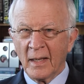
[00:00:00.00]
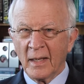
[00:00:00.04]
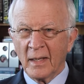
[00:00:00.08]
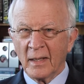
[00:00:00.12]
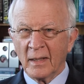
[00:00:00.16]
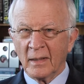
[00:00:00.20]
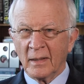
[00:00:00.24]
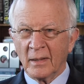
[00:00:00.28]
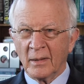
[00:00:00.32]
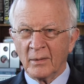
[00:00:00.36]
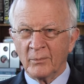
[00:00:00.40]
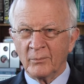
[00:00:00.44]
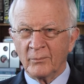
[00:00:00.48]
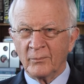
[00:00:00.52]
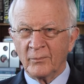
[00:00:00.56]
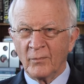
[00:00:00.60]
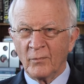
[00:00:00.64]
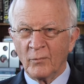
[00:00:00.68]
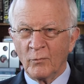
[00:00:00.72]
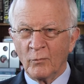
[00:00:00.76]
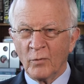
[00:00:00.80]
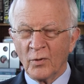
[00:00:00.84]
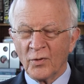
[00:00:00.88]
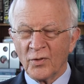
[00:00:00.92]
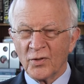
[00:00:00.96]

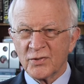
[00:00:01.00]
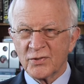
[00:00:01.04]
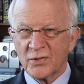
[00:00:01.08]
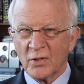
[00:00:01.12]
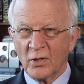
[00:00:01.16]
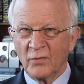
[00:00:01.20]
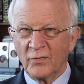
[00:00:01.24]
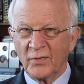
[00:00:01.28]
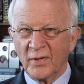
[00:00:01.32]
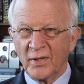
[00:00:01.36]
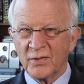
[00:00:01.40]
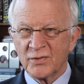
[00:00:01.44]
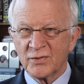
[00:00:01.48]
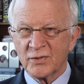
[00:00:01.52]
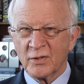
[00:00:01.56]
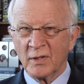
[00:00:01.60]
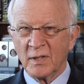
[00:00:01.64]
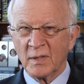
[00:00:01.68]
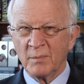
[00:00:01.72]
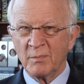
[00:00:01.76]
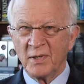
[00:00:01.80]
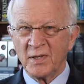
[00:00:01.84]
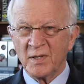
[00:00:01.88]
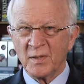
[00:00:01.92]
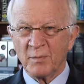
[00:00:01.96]
Were the Soviets
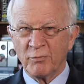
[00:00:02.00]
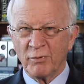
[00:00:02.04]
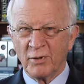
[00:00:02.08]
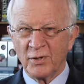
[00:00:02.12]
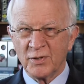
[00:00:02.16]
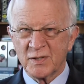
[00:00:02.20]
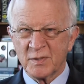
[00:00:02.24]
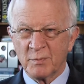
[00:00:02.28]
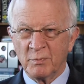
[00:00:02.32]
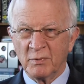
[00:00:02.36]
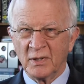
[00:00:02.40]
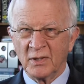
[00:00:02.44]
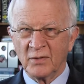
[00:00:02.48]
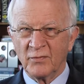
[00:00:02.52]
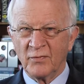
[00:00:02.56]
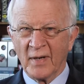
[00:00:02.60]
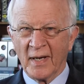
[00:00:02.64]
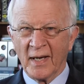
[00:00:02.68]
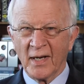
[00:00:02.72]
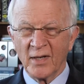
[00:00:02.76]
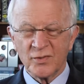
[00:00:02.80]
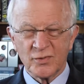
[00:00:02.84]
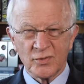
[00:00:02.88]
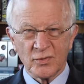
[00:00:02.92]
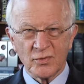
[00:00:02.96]
going to be the principal
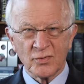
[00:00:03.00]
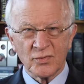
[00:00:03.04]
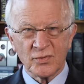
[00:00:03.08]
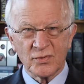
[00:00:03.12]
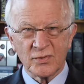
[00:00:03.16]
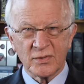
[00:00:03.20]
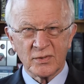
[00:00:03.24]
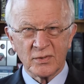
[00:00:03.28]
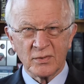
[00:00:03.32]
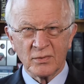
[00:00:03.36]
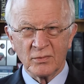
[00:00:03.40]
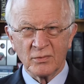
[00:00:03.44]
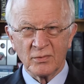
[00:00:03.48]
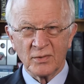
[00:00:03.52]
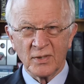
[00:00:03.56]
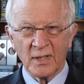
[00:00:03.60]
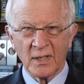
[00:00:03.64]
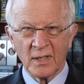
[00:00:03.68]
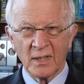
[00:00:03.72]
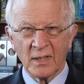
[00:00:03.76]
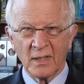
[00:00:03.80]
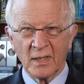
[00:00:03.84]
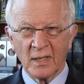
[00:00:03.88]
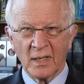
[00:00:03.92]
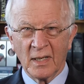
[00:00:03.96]
advisors to
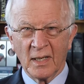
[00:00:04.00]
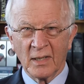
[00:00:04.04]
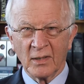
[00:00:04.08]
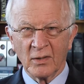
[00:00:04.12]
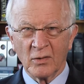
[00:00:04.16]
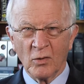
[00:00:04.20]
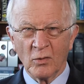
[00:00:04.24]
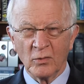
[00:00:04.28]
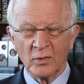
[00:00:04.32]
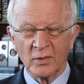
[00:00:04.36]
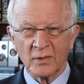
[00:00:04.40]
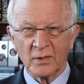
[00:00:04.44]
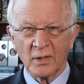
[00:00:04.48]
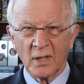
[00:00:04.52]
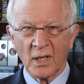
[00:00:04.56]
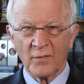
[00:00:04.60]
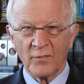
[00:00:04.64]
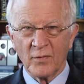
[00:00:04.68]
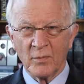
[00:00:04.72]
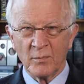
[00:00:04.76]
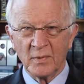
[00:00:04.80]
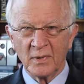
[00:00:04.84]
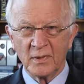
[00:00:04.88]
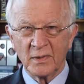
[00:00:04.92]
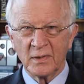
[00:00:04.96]
the Angolan
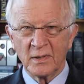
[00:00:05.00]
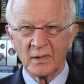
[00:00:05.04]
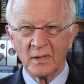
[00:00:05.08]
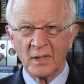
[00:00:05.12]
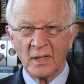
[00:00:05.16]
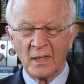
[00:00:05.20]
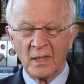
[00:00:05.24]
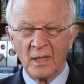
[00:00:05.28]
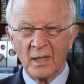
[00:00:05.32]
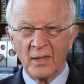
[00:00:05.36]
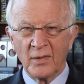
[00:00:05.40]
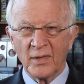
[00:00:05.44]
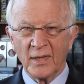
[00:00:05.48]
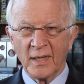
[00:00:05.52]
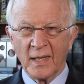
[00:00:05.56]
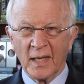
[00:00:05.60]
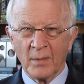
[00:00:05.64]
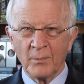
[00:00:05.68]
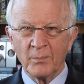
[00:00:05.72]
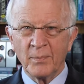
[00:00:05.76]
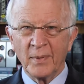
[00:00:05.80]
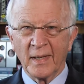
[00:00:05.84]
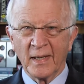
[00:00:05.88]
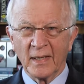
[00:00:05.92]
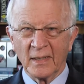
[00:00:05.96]
government, the
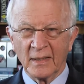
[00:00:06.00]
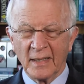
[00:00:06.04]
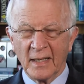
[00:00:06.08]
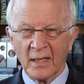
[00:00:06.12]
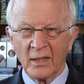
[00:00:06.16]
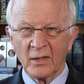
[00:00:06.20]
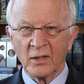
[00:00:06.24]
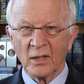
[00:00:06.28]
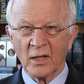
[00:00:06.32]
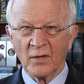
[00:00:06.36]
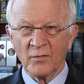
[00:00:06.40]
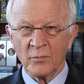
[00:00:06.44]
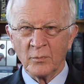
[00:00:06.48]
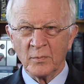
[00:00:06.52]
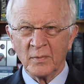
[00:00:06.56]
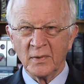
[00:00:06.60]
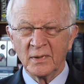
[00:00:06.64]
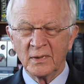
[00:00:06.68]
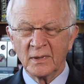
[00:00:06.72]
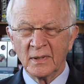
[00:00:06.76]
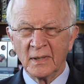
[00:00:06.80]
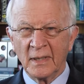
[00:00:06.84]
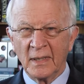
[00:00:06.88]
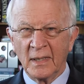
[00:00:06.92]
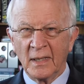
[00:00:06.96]
MPLA
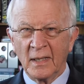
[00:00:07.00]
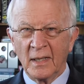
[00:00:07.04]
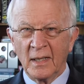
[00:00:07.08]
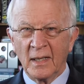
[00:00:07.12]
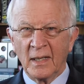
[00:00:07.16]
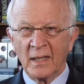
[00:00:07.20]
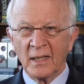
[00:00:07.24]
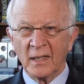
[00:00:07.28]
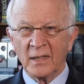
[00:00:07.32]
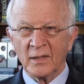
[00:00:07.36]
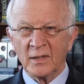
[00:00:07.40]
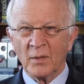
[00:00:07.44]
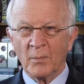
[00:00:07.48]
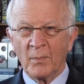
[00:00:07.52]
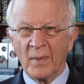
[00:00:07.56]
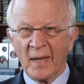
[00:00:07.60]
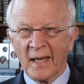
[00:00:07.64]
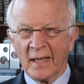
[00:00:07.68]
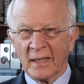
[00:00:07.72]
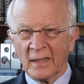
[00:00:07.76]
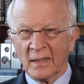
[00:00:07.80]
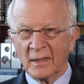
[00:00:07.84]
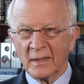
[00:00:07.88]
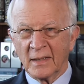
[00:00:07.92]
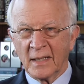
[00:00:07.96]
government, in the
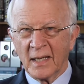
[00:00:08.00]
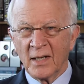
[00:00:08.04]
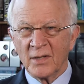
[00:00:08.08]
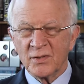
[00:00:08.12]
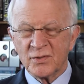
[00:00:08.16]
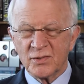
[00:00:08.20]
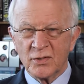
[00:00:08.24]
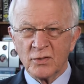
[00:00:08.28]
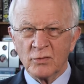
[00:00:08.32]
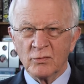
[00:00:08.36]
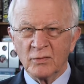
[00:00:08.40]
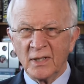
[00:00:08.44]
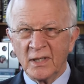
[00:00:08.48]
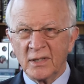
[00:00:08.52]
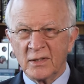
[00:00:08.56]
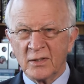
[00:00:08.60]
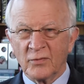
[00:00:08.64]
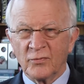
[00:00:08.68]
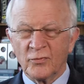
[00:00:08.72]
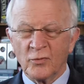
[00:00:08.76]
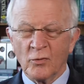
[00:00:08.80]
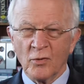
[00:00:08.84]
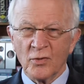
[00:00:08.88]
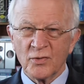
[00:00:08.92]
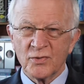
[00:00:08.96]
battle against
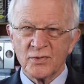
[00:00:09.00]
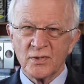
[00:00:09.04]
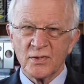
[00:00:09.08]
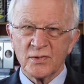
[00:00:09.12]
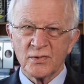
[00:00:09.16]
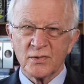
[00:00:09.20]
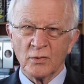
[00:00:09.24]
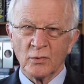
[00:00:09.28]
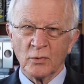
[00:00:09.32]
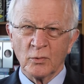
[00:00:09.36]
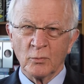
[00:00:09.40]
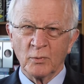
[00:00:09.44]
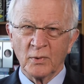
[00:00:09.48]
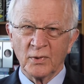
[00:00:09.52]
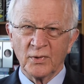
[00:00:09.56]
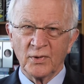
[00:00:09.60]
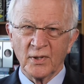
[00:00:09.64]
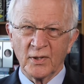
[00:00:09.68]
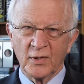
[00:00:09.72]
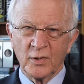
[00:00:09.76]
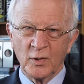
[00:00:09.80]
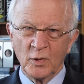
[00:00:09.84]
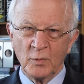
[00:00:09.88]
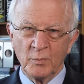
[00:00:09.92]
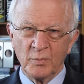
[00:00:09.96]
UNITA forces? Or would
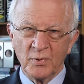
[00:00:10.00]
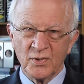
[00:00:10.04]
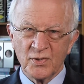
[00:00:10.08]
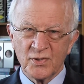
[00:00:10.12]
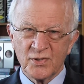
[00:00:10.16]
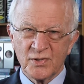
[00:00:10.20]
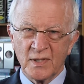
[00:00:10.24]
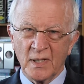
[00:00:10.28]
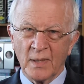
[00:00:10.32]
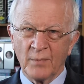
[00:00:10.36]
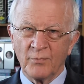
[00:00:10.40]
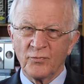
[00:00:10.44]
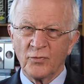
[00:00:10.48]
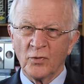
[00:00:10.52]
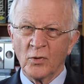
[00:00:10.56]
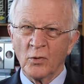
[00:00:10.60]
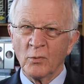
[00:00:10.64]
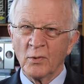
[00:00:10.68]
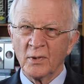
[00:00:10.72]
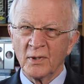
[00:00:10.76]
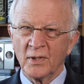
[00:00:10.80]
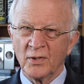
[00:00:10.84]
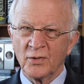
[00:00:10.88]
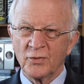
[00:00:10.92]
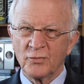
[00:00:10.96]
the Cubans step
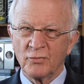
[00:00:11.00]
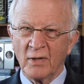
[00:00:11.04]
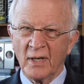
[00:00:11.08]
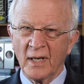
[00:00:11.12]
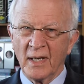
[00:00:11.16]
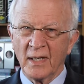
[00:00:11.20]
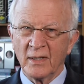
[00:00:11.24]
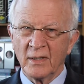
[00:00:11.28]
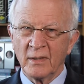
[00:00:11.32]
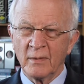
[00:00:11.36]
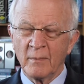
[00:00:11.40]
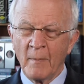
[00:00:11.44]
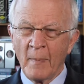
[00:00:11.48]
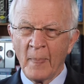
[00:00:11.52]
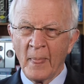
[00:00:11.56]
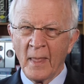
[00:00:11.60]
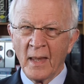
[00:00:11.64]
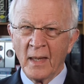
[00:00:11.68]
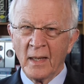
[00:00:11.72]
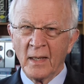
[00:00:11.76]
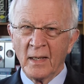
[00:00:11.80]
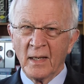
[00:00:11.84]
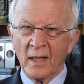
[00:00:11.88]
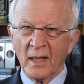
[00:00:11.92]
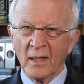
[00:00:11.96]
forward and try
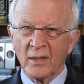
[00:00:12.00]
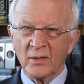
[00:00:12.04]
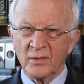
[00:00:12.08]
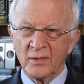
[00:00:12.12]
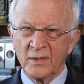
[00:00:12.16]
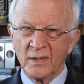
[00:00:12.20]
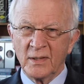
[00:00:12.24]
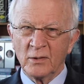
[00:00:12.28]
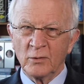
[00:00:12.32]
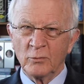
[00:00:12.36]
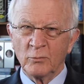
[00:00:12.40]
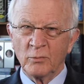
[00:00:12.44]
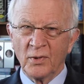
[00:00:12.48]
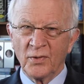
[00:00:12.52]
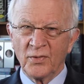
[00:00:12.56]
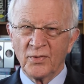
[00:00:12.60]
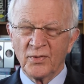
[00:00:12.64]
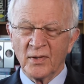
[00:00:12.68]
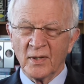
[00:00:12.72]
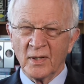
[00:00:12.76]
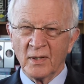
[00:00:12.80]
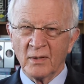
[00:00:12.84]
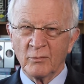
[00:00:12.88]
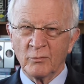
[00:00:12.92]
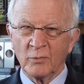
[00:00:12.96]
and deal
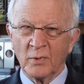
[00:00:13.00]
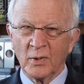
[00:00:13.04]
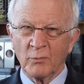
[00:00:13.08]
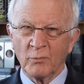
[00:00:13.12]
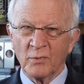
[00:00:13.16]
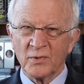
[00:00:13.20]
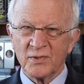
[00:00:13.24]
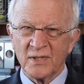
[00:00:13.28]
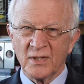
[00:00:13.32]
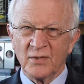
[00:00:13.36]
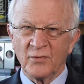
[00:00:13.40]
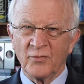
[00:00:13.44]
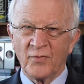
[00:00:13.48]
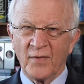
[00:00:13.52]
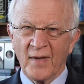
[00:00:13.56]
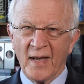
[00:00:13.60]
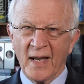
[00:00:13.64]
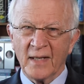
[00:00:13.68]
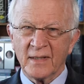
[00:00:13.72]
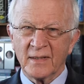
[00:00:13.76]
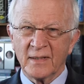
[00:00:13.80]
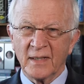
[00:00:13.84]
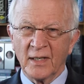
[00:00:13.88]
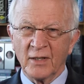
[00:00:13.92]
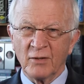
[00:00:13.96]
with what was in
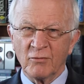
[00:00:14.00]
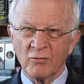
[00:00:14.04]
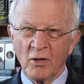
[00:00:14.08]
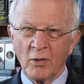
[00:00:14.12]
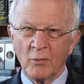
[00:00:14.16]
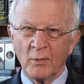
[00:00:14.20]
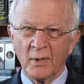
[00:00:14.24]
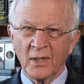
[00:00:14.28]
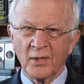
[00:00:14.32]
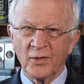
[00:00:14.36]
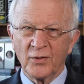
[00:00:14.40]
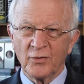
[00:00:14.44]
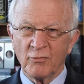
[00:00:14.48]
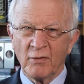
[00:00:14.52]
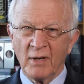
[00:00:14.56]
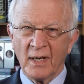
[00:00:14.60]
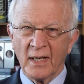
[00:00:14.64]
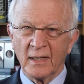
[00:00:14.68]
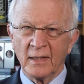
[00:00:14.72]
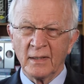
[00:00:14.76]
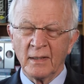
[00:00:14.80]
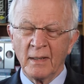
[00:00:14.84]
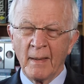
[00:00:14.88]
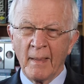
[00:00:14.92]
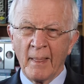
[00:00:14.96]
fact a growing threat?